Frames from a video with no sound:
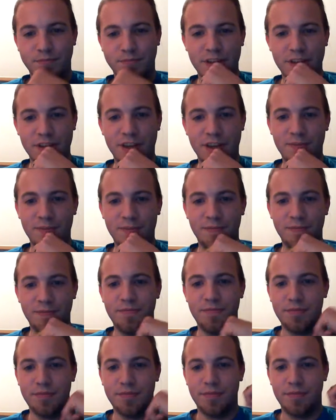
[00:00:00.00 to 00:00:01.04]
um,
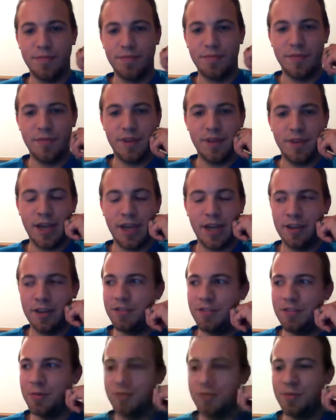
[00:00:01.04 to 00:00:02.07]
at
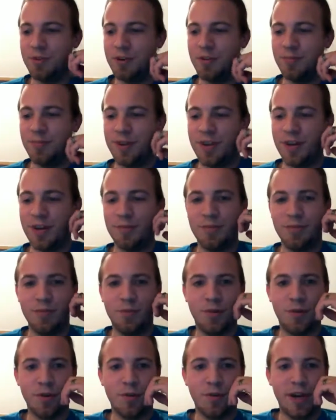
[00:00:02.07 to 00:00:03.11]
least before it becomes a
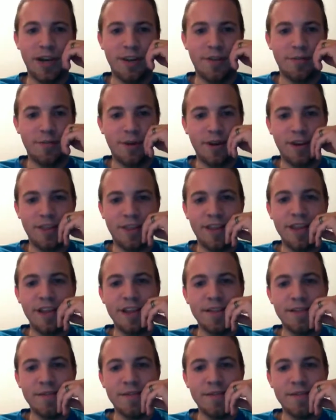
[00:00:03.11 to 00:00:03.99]
more widespread thing.